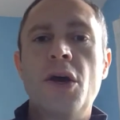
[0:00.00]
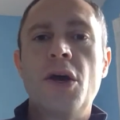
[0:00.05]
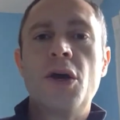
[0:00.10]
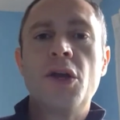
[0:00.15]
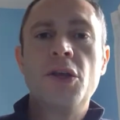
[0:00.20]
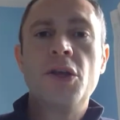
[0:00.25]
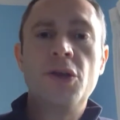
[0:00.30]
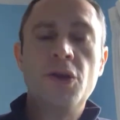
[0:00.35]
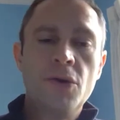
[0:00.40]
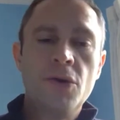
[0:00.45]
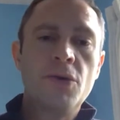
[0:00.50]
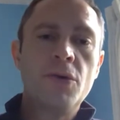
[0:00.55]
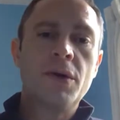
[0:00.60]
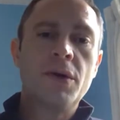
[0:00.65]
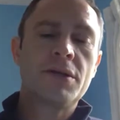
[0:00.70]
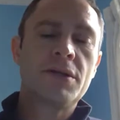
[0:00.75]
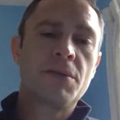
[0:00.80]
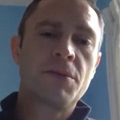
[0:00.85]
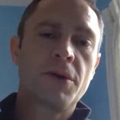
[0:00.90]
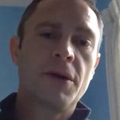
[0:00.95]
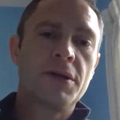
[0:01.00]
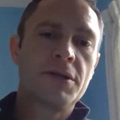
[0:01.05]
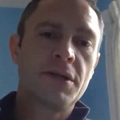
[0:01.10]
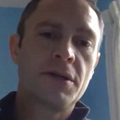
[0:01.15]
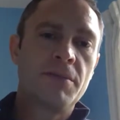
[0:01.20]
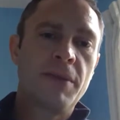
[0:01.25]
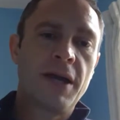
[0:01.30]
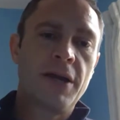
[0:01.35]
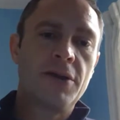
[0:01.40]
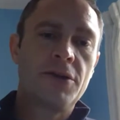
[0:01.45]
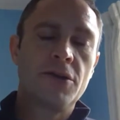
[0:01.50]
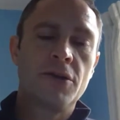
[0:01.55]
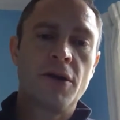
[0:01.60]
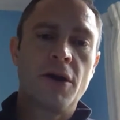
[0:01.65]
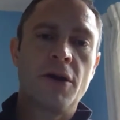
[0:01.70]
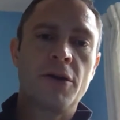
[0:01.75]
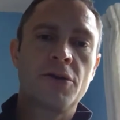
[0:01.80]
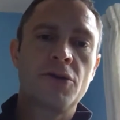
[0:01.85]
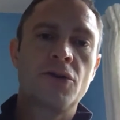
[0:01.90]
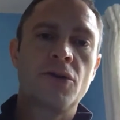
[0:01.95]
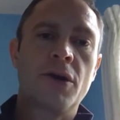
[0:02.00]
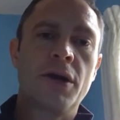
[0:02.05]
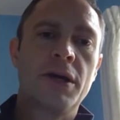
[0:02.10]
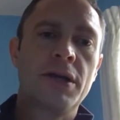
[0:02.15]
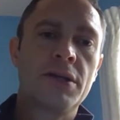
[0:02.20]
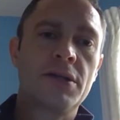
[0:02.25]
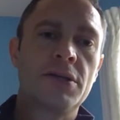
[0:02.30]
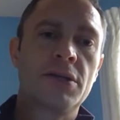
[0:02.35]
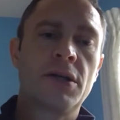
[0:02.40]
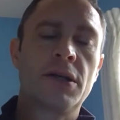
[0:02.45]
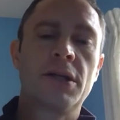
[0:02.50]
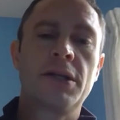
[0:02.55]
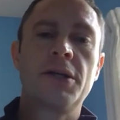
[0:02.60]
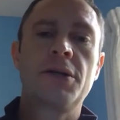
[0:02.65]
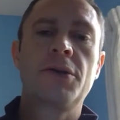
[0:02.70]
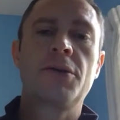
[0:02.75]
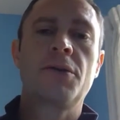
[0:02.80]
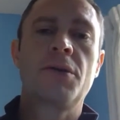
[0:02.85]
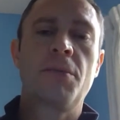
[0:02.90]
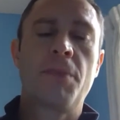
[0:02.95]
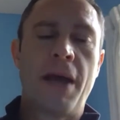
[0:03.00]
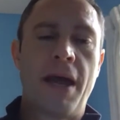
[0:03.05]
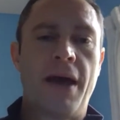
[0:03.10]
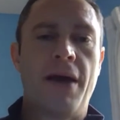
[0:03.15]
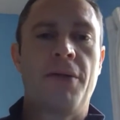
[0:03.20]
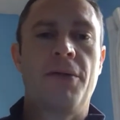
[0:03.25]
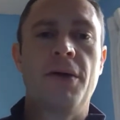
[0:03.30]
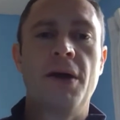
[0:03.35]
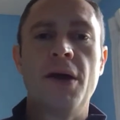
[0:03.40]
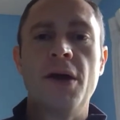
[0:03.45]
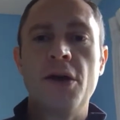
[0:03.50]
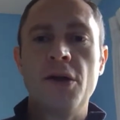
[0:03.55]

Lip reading: you as a project manager are trying to clear the path.